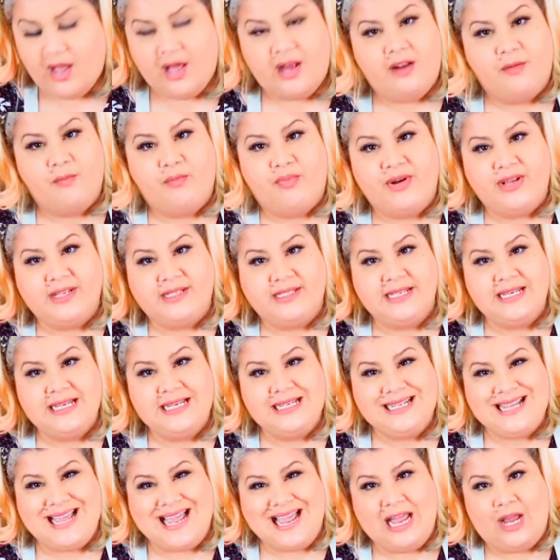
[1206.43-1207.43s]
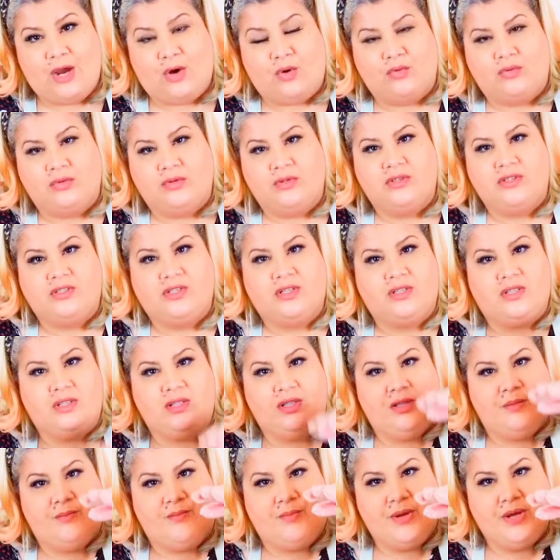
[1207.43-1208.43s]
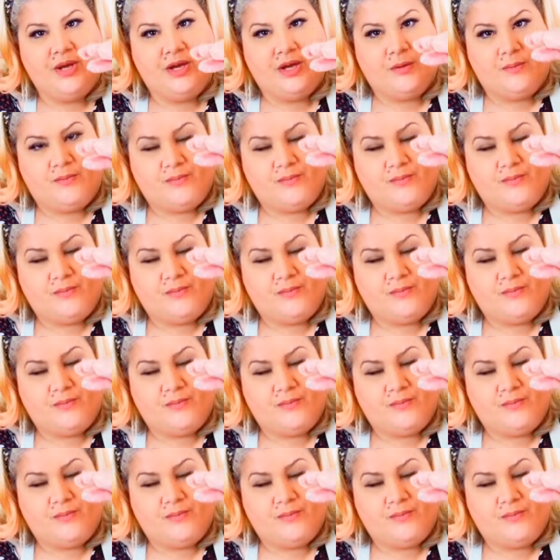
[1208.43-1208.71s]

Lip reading: and I'm pressing down so that the burger